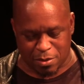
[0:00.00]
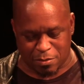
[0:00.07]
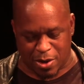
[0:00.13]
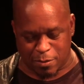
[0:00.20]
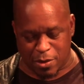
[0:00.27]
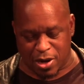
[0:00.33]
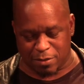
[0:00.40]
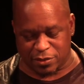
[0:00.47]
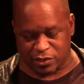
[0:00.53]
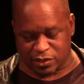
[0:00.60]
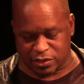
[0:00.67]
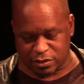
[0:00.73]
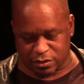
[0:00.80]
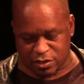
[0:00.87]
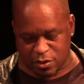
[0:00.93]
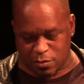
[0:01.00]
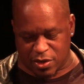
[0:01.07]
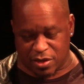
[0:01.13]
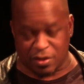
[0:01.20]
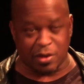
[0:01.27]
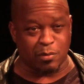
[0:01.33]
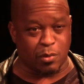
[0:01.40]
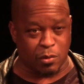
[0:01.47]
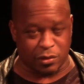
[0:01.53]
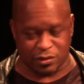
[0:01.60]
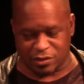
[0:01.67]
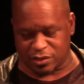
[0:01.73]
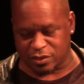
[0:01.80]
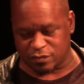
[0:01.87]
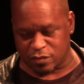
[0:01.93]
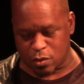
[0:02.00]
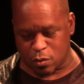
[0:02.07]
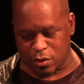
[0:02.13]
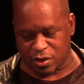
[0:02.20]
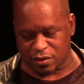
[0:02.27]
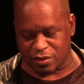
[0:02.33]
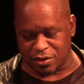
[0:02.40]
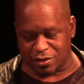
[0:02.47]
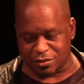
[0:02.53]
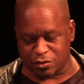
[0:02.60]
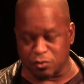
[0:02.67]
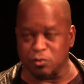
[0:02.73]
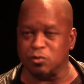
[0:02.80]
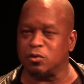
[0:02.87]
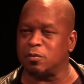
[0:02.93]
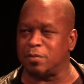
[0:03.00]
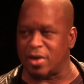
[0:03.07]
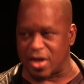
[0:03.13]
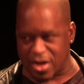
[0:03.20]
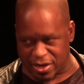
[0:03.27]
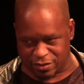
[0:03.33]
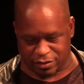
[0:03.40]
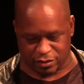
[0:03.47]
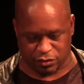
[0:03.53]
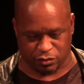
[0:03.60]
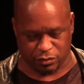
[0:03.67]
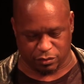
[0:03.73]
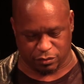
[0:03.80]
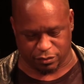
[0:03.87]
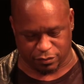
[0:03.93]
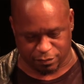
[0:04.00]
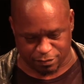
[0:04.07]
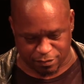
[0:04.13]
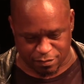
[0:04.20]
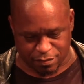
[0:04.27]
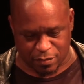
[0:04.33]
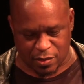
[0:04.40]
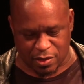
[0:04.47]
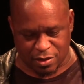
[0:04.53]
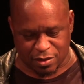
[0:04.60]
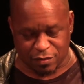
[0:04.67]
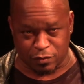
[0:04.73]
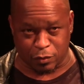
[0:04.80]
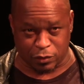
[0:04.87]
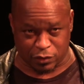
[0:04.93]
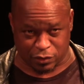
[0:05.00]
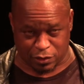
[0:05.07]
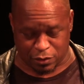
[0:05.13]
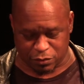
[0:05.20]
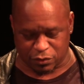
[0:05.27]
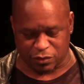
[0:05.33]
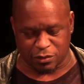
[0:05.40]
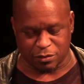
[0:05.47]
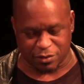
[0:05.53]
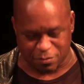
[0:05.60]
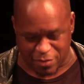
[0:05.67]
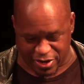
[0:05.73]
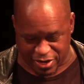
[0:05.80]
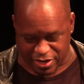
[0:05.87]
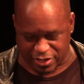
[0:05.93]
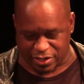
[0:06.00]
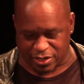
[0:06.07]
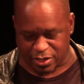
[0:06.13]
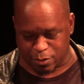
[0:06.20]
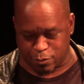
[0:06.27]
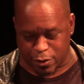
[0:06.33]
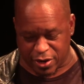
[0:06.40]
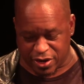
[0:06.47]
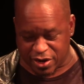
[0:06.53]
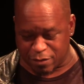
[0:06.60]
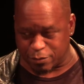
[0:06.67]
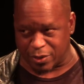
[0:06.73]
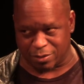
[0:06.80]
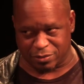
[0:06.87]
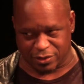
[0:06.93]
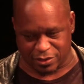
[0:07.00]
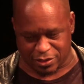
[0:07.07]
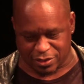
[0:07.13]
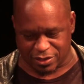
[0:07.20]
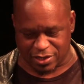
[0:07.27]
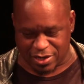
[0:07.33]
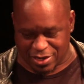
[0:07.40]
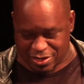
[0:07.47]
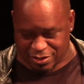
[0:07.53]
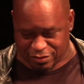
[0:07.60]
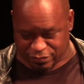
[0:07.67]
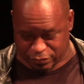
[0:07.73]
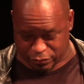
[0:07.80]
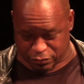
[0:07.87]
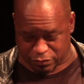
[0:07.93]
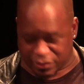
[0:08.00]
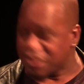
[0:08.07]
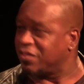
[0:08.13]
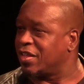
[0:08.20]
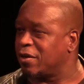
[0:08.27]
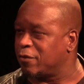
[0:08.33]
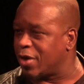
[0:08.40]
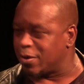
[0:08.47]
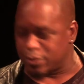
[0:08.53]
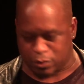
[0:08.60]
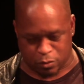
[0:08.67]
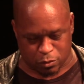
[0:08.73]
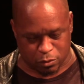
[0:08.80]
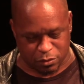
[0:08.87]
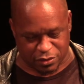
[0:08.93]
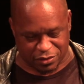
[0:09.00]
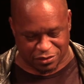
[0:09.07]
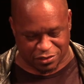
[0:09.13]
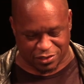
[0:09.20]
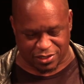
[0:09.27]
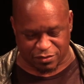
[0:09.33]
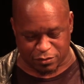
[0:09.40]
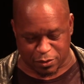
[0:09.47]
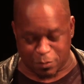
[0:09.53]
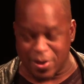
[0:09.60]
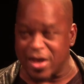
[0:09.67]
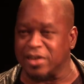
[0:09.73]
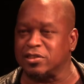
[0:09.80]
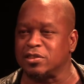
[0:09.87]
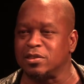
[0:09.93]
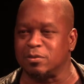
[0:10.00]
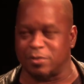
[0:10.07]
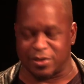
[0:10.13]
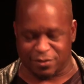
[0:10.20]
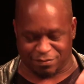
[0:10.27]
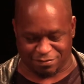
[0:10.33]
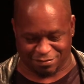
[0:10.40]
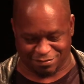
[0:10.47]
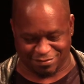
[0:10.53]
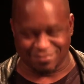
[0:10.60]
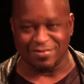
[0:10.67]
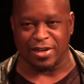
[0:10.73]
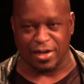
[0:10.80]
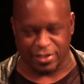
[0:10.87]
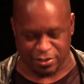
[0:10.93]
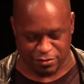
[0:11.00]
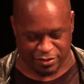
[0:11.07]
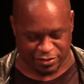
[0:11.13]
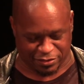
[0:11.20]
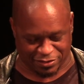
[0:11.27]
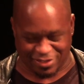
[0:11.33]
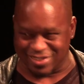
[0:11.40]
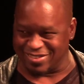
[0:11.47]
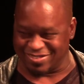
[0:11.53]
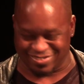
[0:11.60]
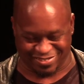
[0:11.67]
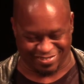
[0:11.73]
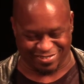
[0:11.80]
My mom instilled in me the importance of knowing the truth behind the truth. Full disclosure, with my ADD brain, I've probably gone further down that rabbit hole than she ever imagined, but I digress.